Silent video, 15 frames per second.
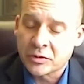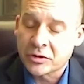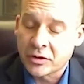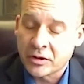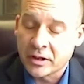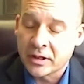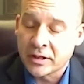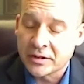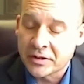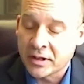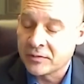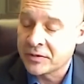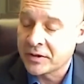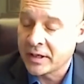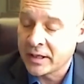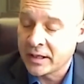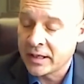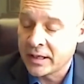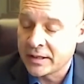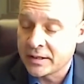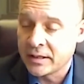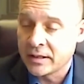started, as Dave said, in
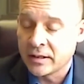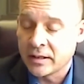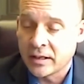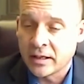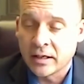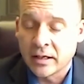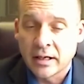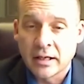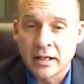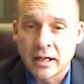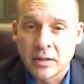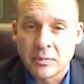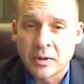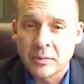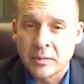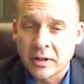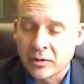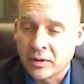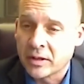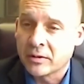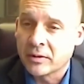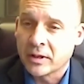1898 by my
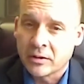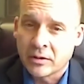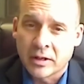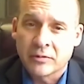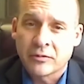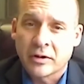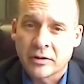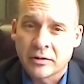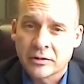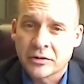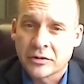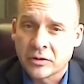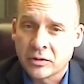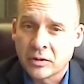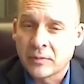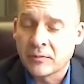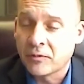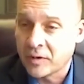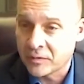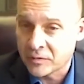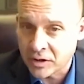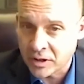great grandfather. So I'm
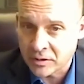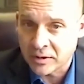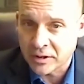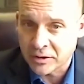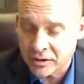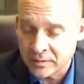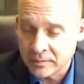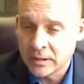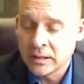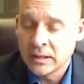5th generation.